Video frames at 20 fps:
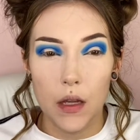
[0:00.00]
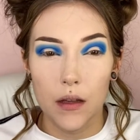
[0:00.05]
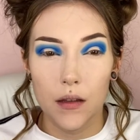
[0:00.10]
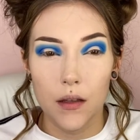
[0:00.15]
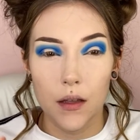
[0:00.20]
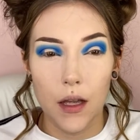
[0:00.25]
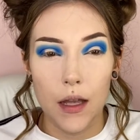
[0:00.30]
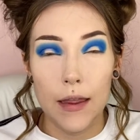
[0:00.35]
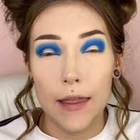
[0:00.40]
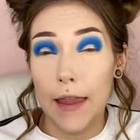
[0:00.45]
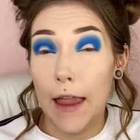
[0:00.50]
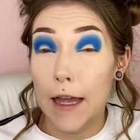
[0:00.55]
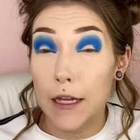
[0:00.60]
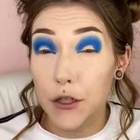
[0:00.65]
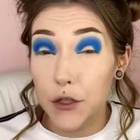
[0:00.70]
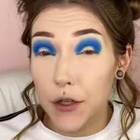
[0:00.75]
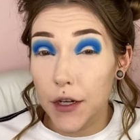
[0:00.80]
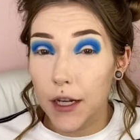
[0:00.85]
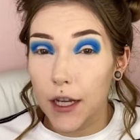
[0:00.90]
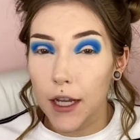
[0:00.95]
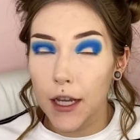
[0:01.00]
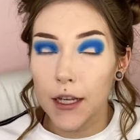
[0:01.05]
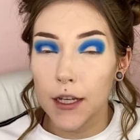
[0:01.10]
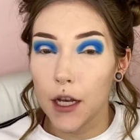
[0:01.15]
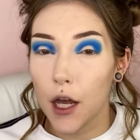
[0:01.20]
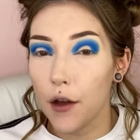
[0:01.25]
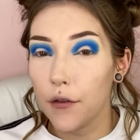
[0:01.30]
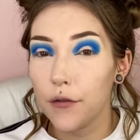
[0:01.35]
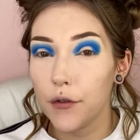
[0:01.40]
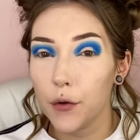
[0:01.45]
electric
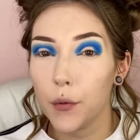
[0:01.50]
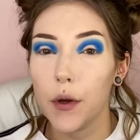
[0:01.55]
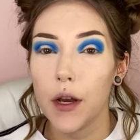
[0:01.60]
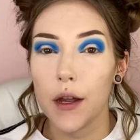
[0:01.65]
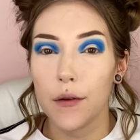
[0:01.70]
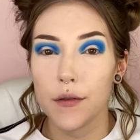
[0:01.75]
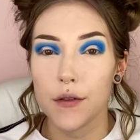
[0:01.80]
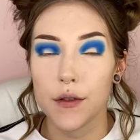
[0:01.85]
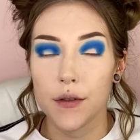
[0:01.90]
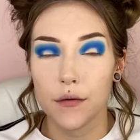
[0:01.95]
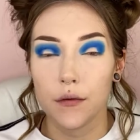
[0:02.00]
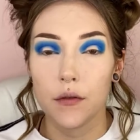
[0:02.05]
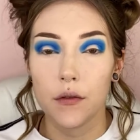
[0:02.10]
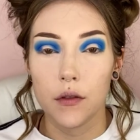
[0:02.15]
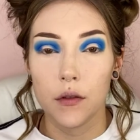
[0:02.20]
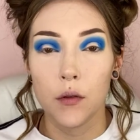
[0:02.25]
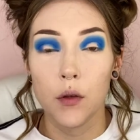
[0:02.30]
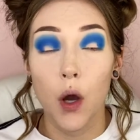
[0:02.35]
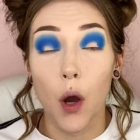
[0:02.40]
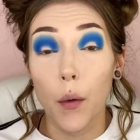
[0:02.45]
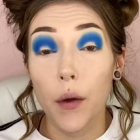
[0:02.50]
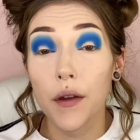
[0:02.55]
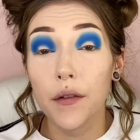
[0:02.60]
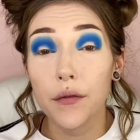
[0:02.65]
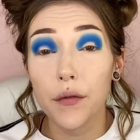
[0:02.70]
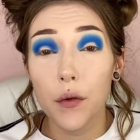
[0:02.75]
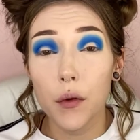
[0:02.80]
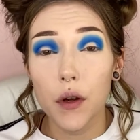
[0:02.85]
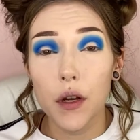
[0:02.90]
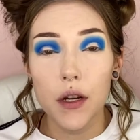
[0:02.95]
enough for what I was going
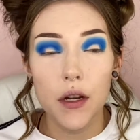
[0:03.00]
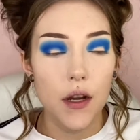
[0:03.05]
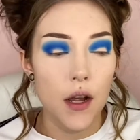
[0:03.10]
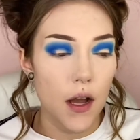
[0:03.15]
for.